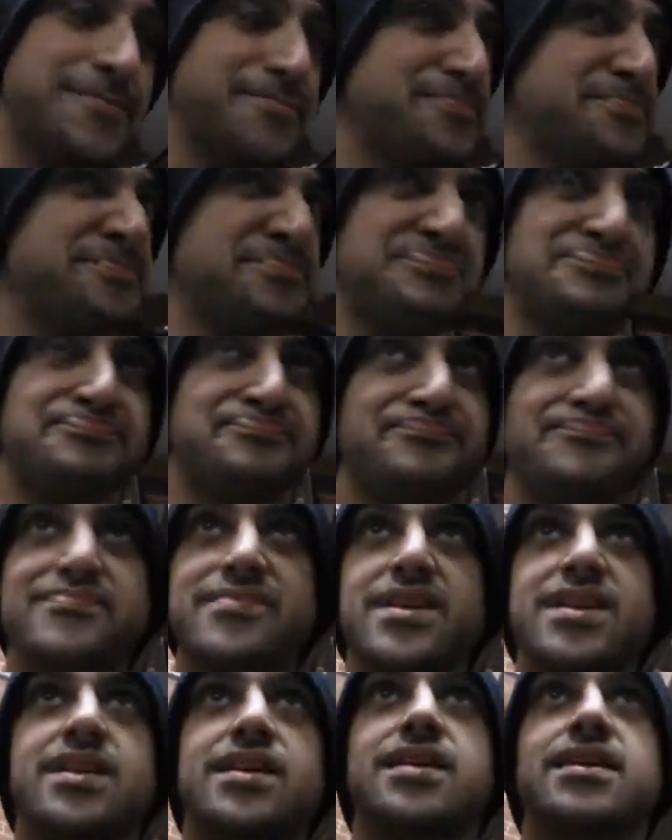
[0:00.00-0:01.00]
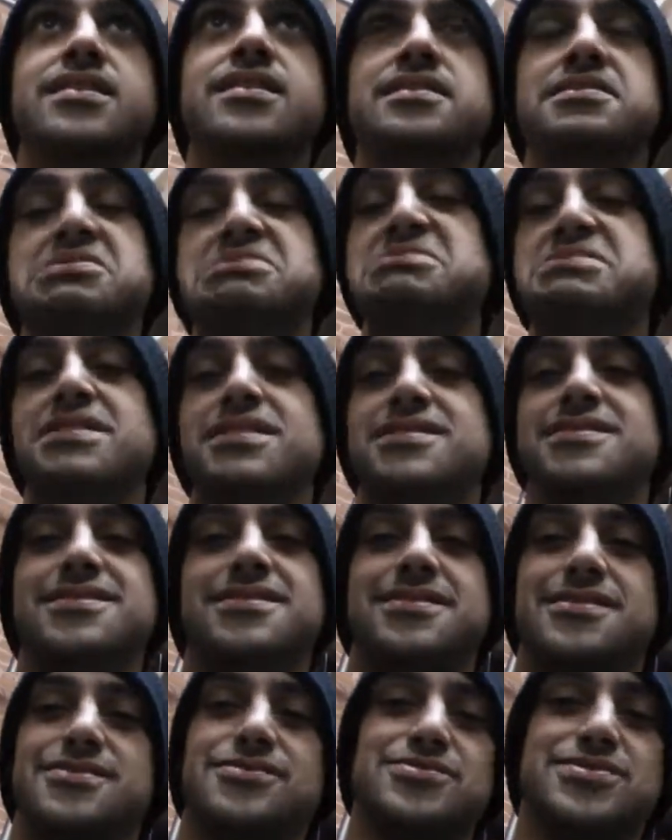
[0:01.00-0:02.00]

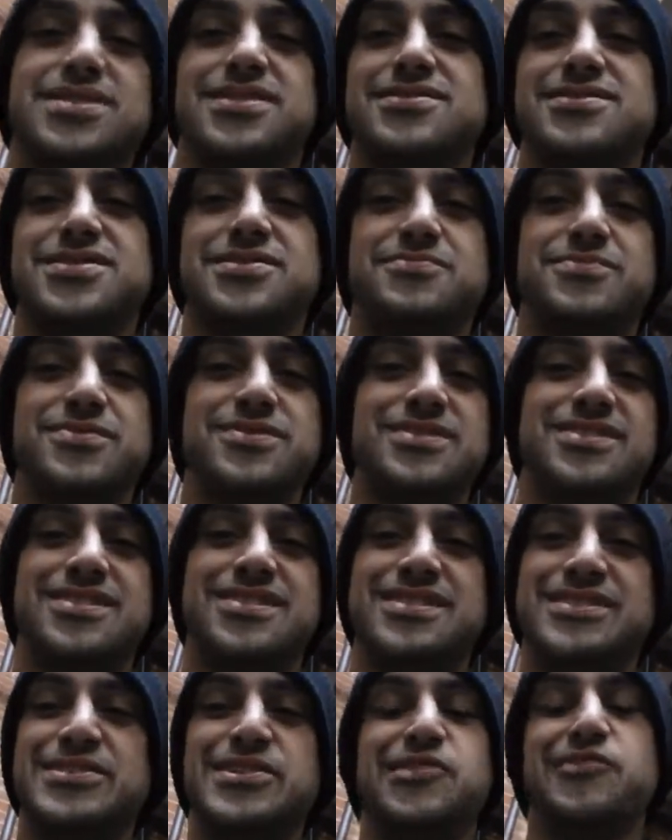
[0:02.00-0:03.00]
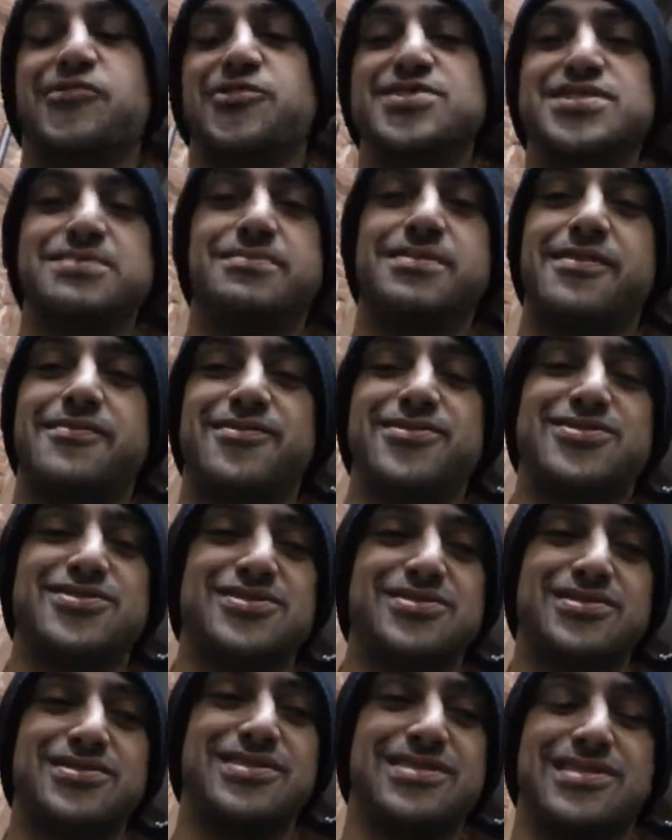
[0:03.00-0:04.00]
If you tell someone, first time I ever
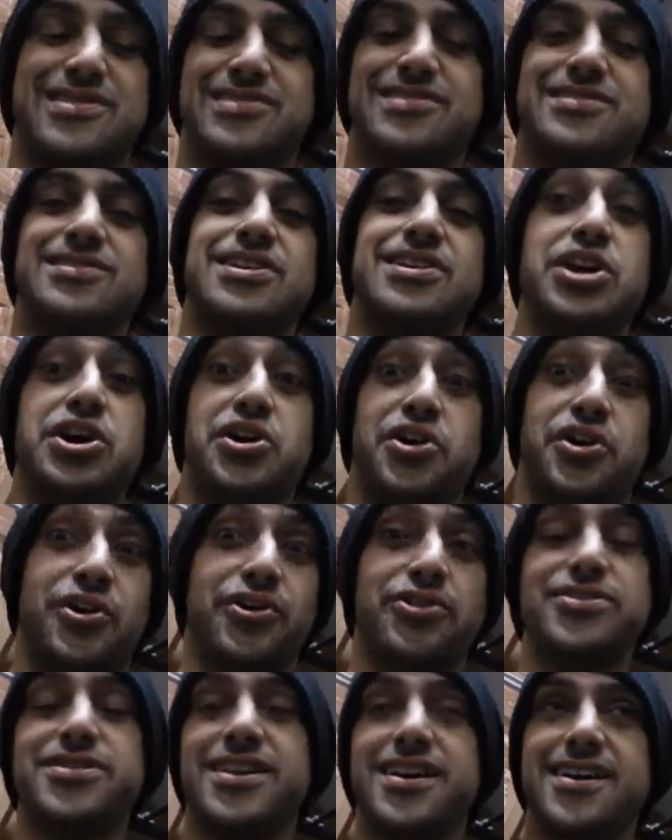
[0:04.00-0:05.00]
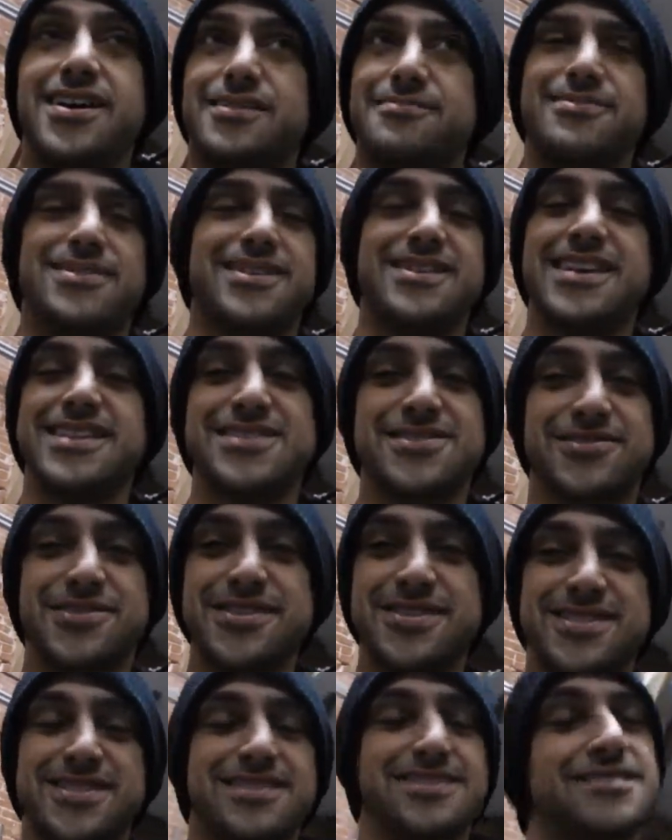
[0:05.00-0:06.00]
heard that, I'm like, that's
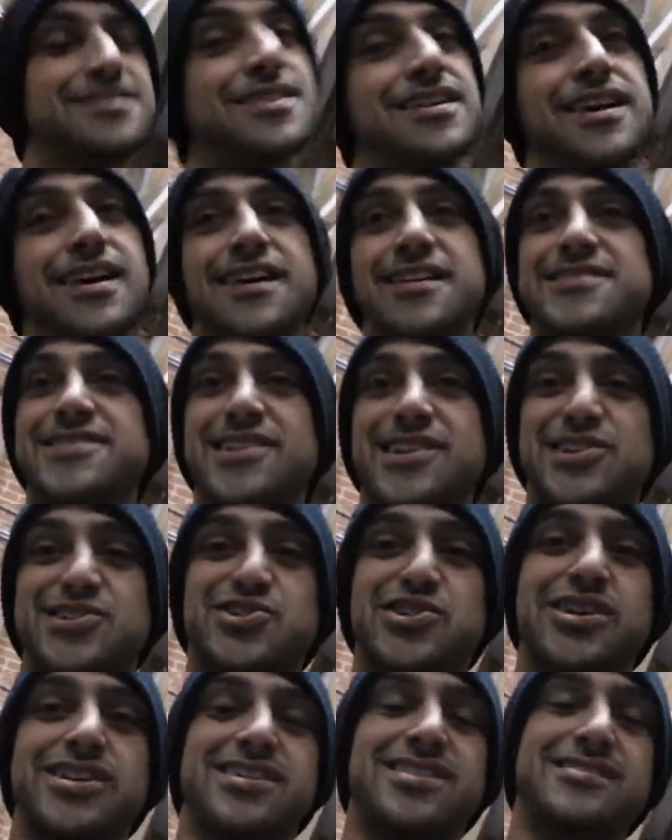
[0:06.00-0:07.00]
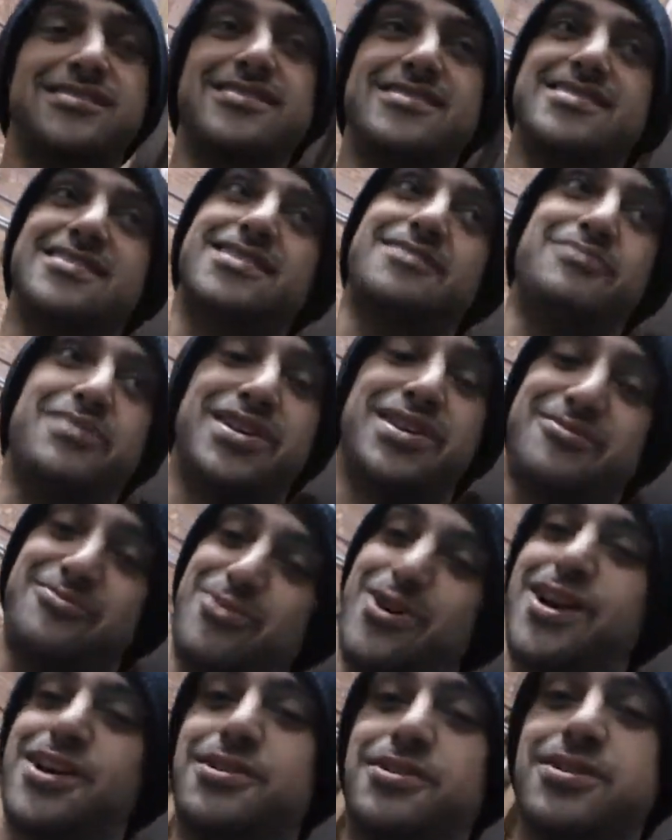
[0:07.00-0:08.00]
crazy. And I tried it and did it, and I'm like,
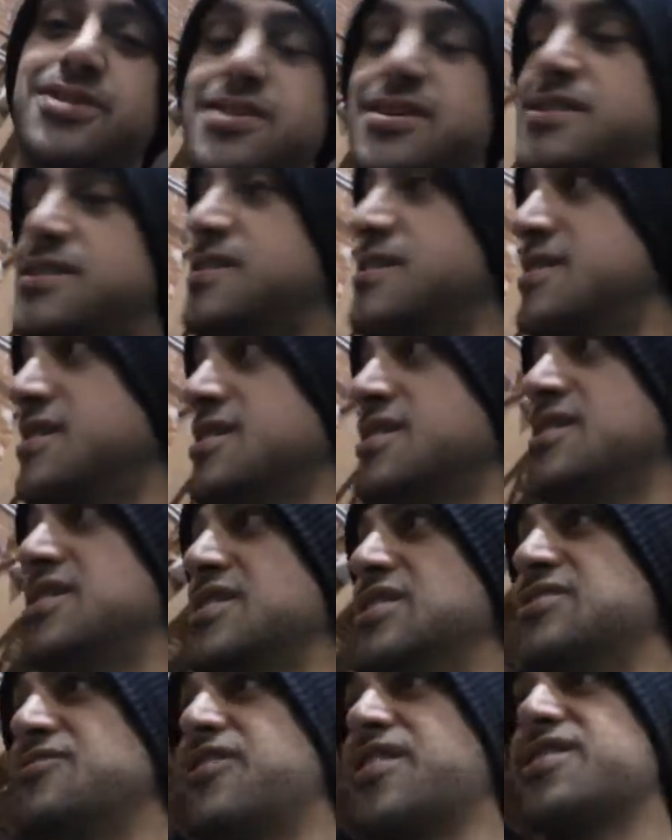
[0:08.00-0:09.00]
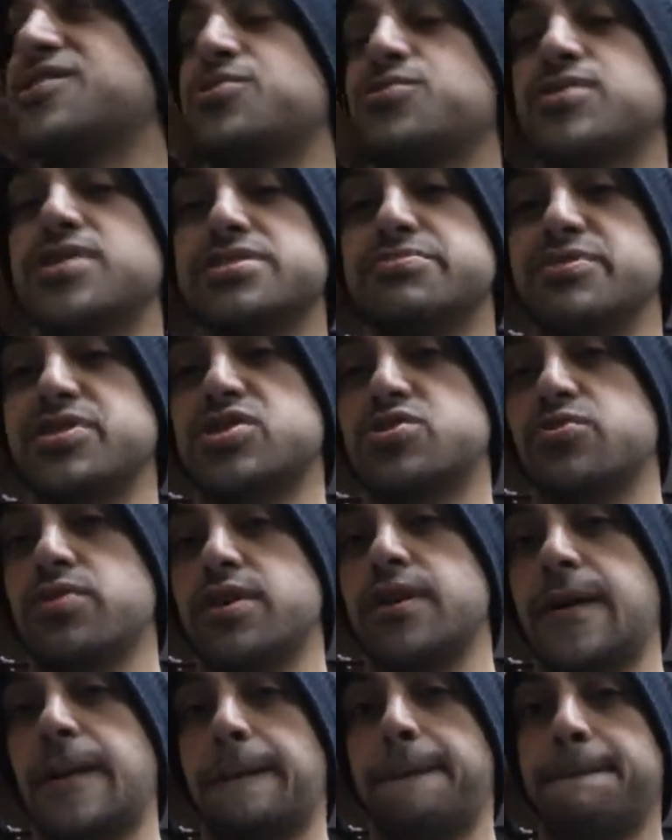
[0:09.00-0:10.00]
wow. If I could do this much
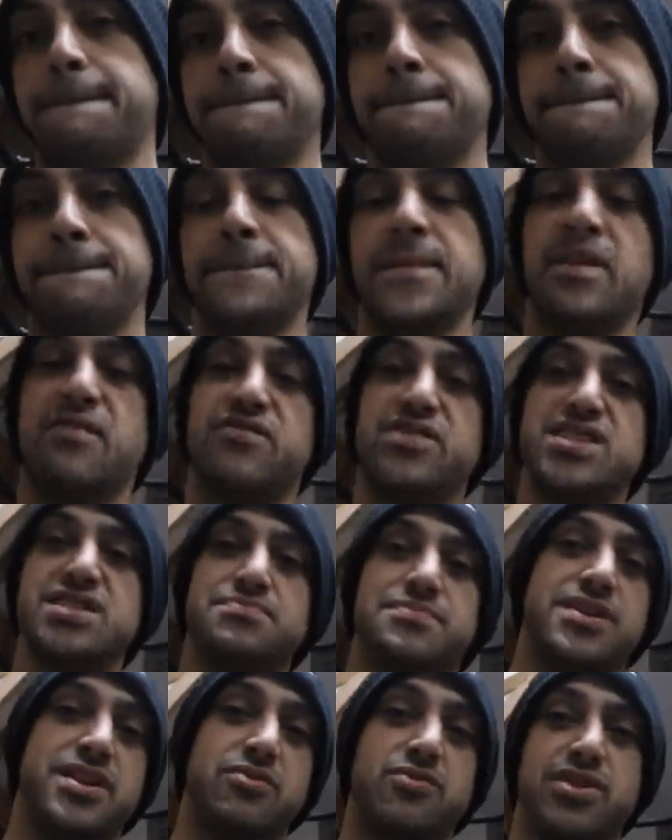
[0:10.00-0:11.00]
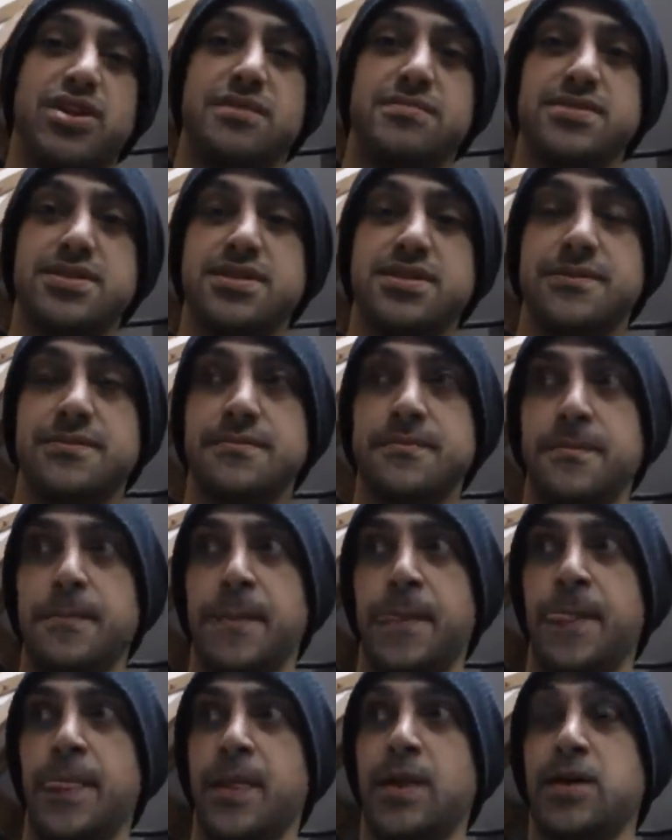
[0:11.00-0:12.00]
weight for this many
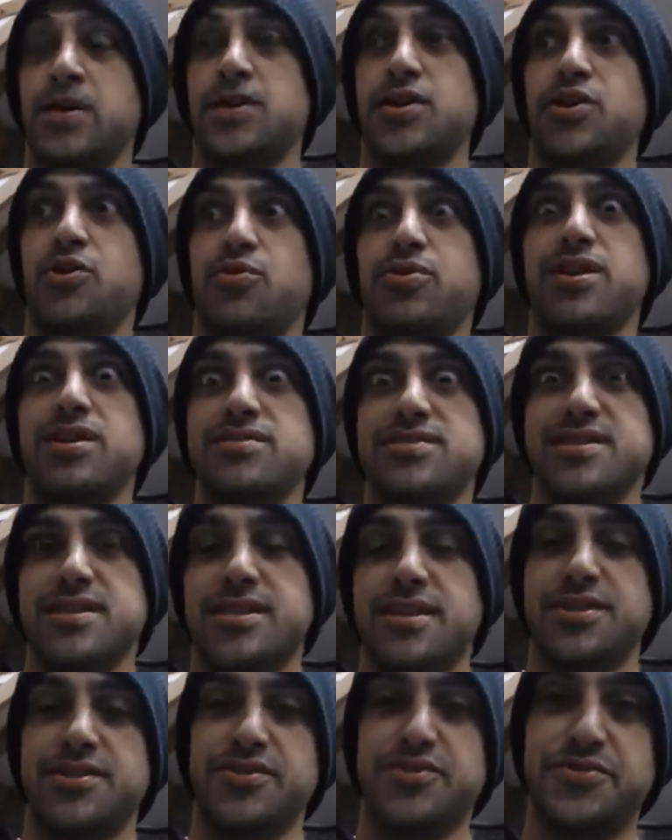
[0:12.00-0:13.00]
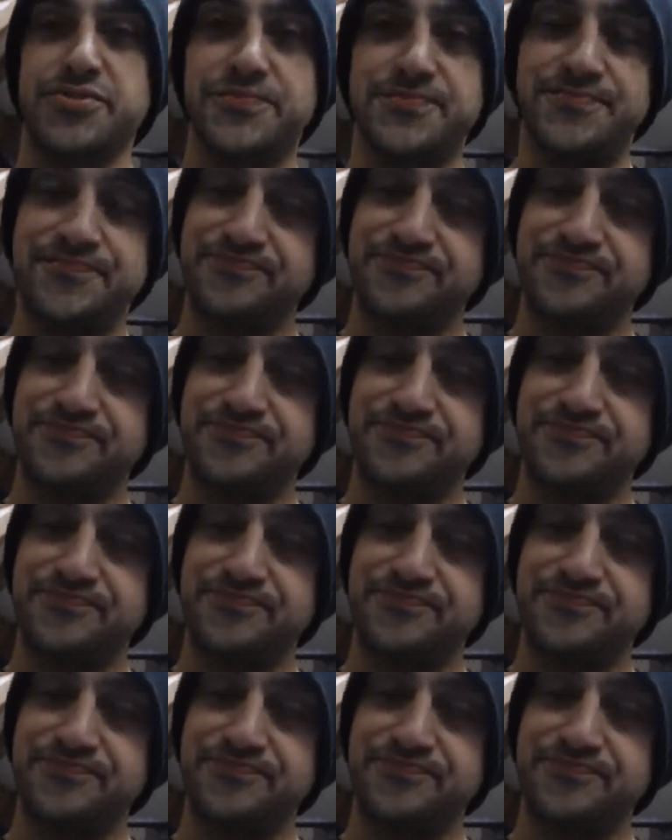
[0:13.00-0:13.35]
reps, you know, what else can I do?